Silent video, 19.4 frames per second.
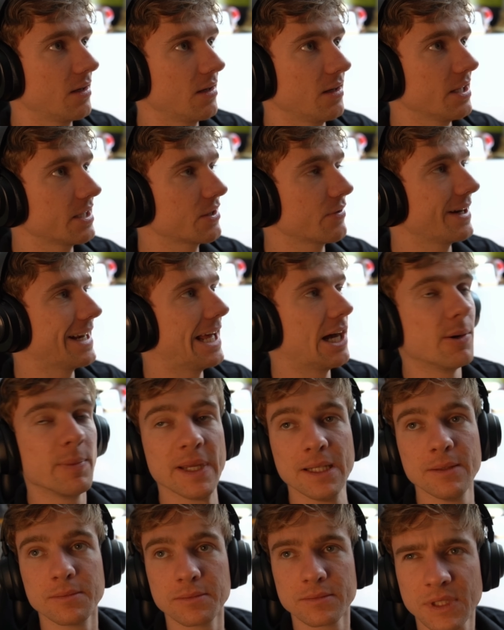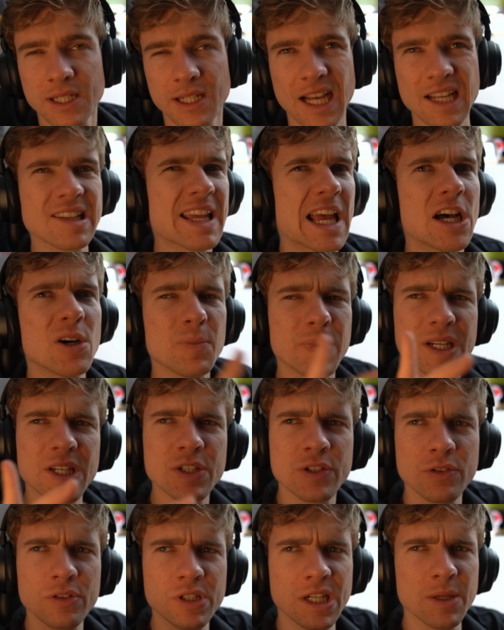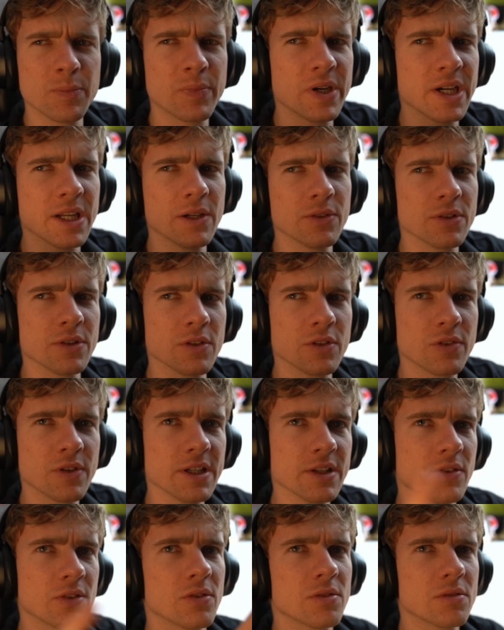Let's try the Alpine. I think Alpine is usually pretty good on the straight.